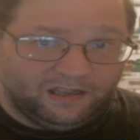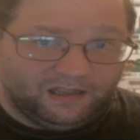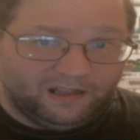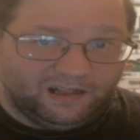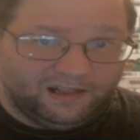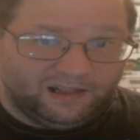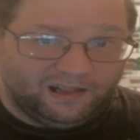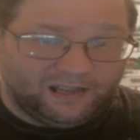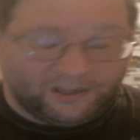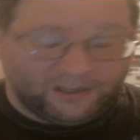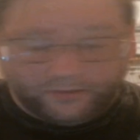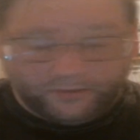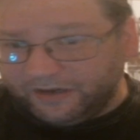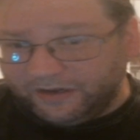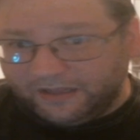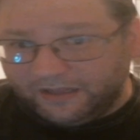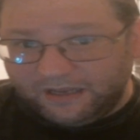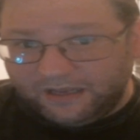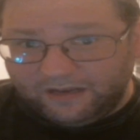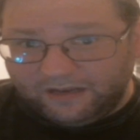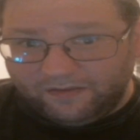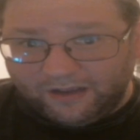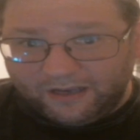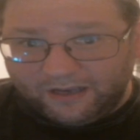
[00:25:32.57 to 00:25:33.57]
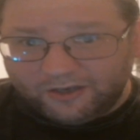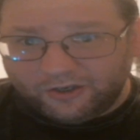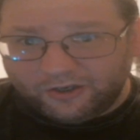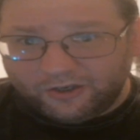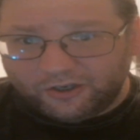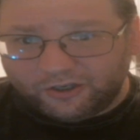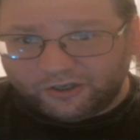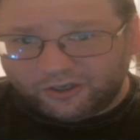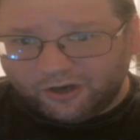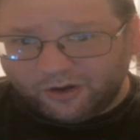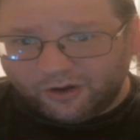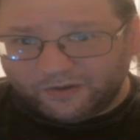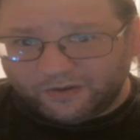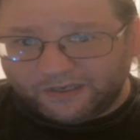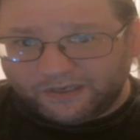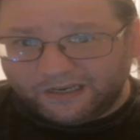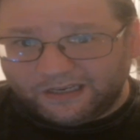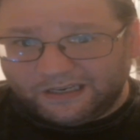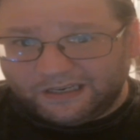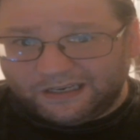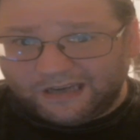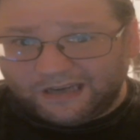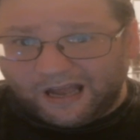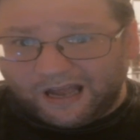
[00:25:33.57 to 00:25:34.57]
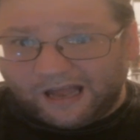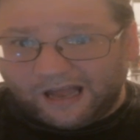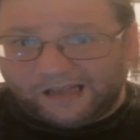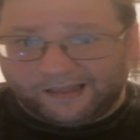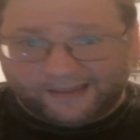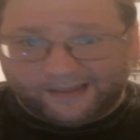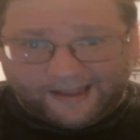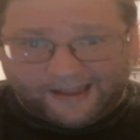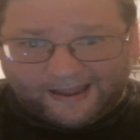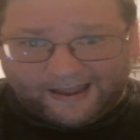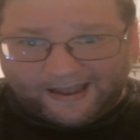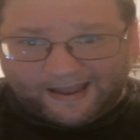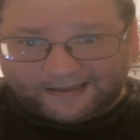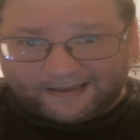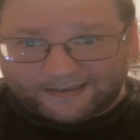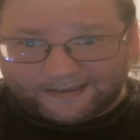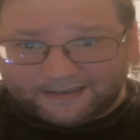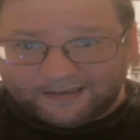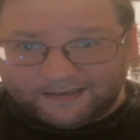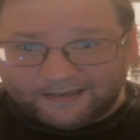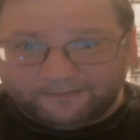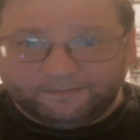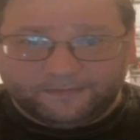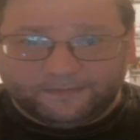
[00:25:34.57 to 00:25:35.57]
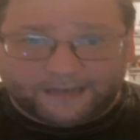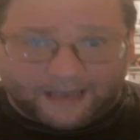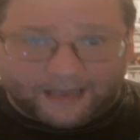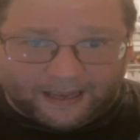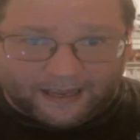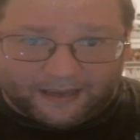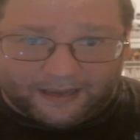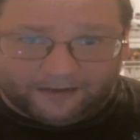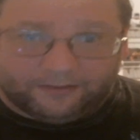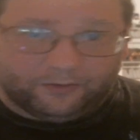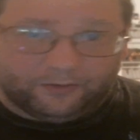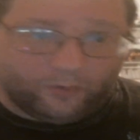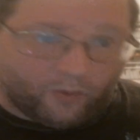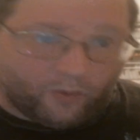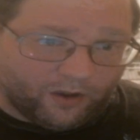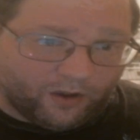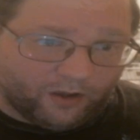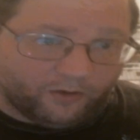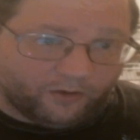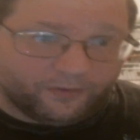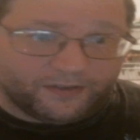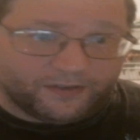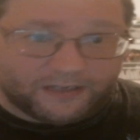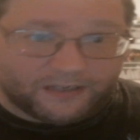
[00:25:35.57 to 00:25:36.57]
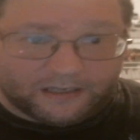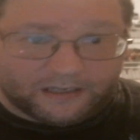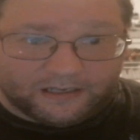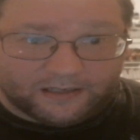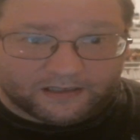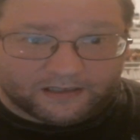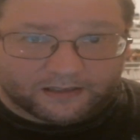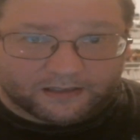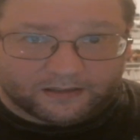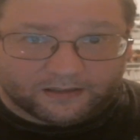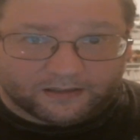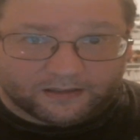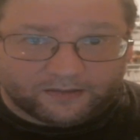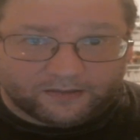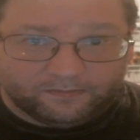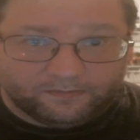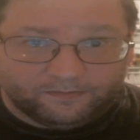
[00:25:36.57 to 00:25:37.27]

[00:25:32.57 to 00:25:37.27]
That's one of the advantages of shows that did not last 10, 12 seasons.